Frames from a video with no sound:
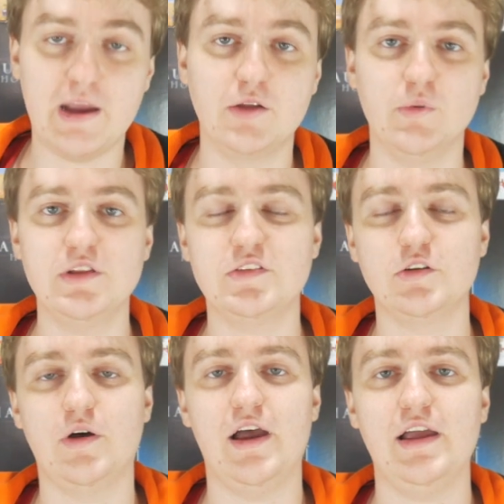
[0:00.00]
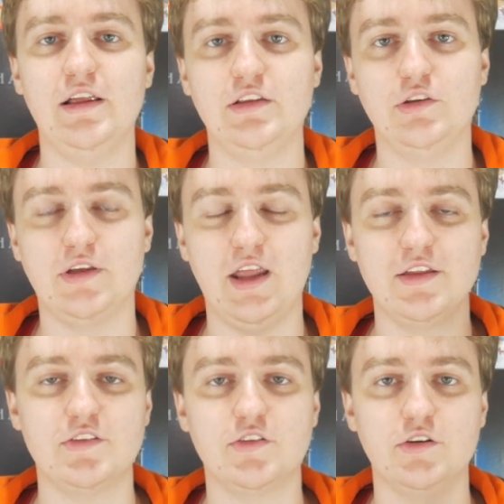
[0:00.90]
and wins, so you can
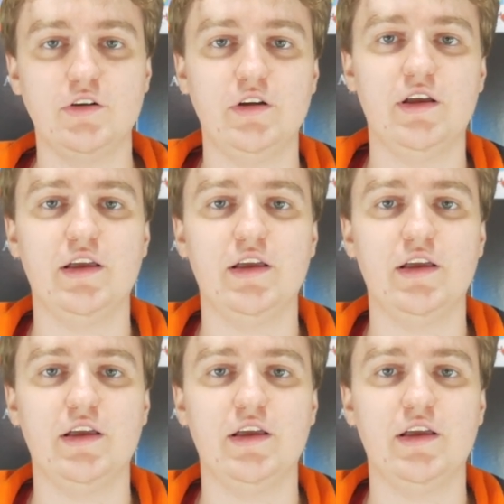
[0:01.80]
enter,